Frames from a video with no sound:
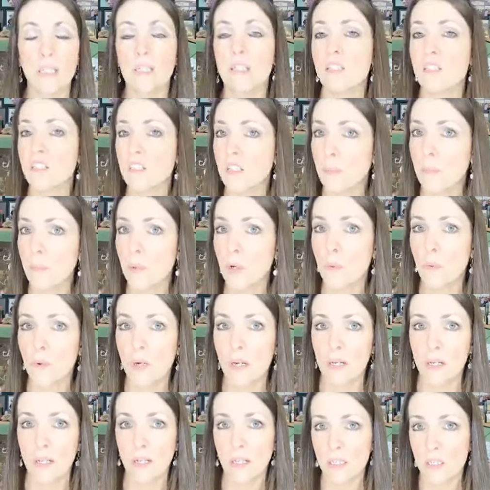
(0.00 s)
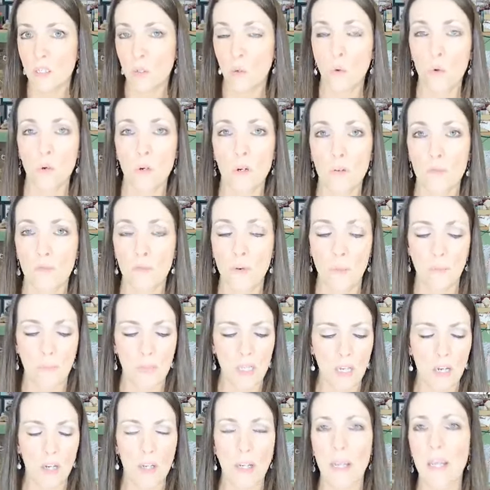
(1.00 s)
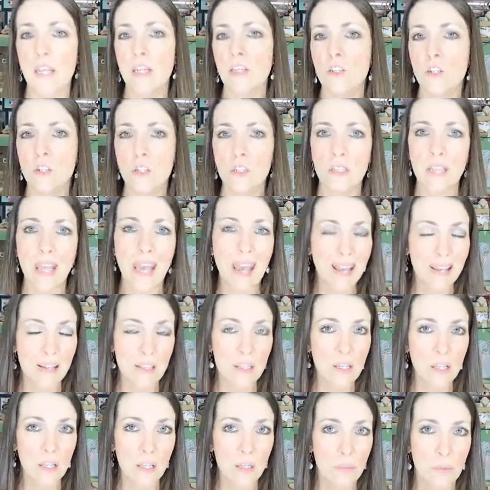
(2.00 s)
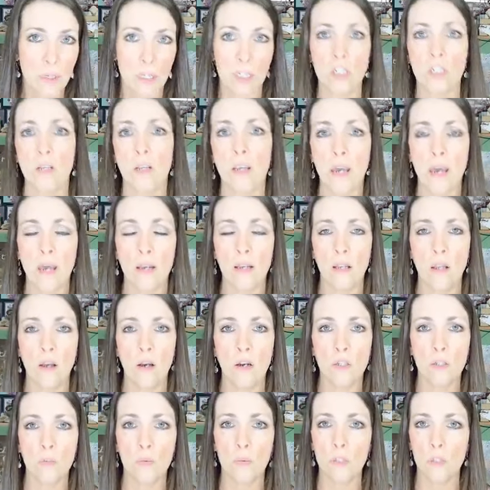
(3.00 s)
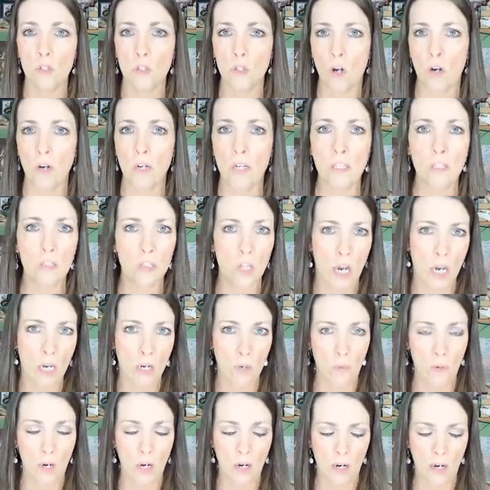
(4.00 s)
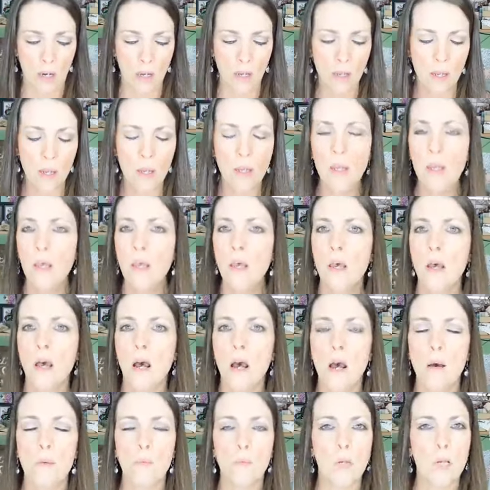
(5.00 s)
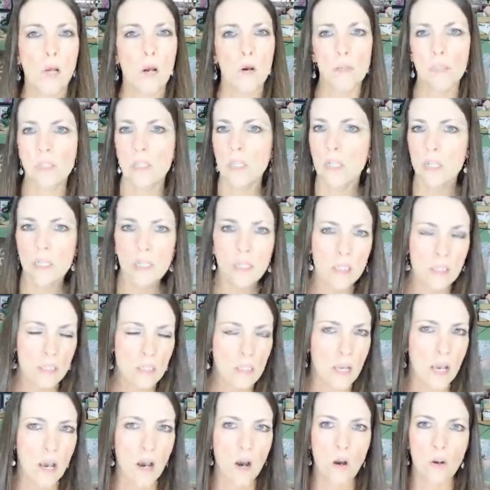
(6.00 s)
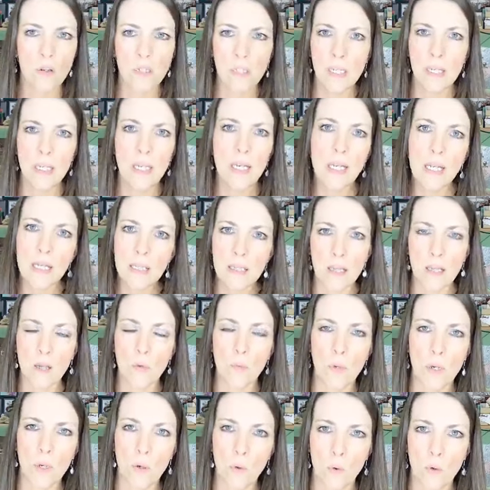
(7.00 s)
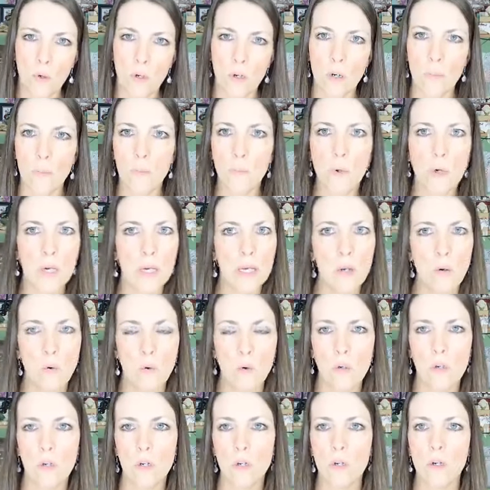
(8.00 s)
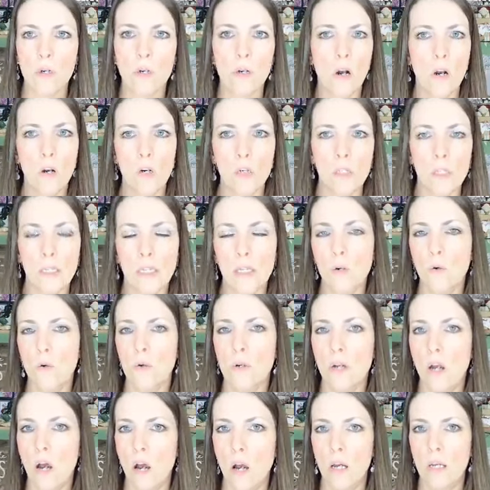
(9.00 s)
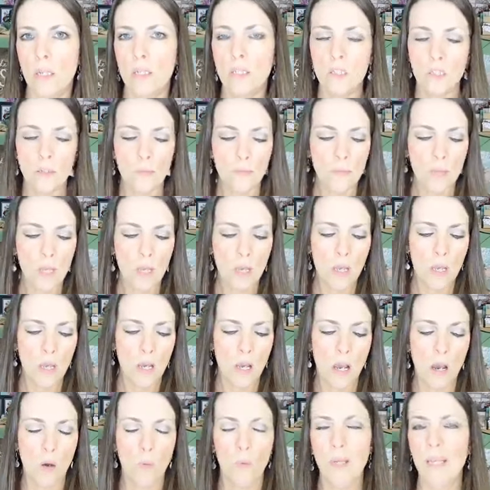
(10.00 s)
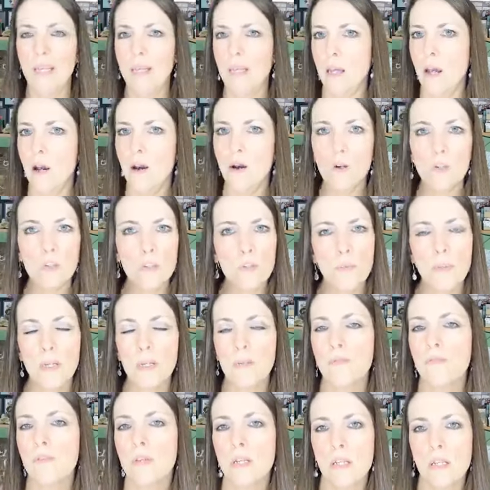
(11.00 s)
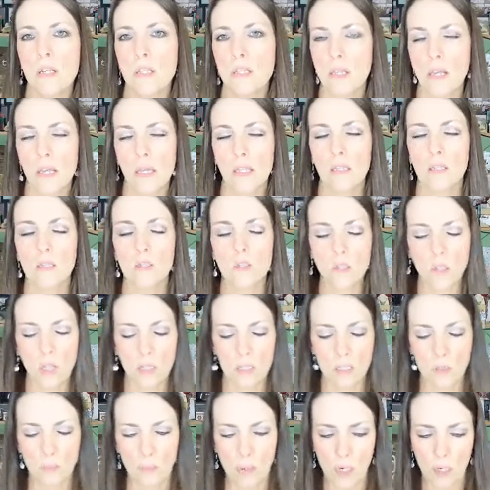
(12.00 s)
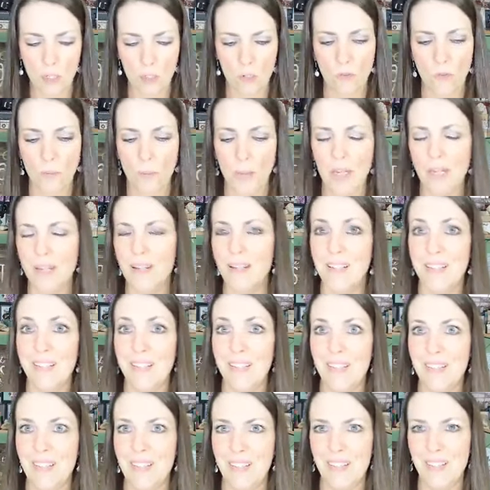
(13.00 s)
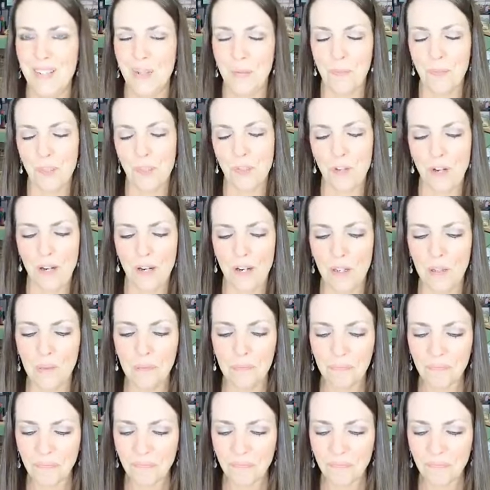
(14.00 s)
in December, we're going to get to order from the occasions and celebration catalogs, which start in January. We always get a discount on anything we order, pre-order, early or not. We get host benefits, like there's lots of perks for being a demonstrator.